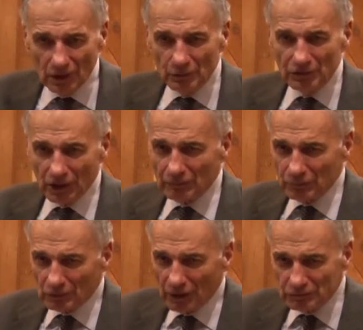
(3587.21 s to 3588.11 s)
we started
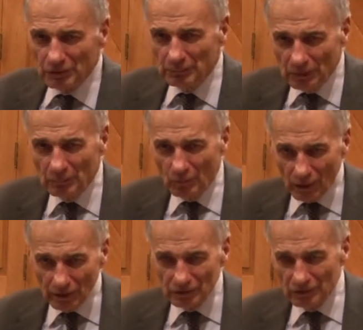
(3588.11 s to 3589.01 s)
from scratch with the minimum
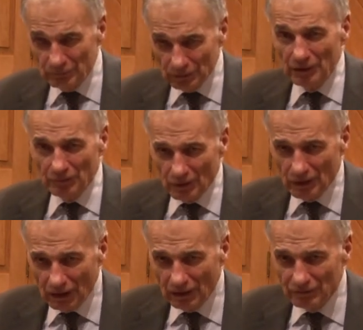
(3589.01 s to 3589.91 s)
wage. Believe it or
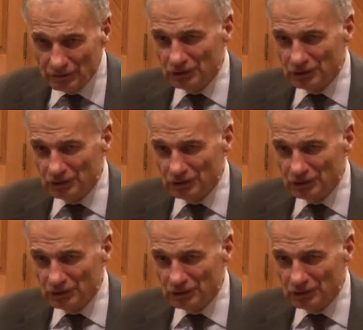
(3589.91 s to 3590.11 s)
not, this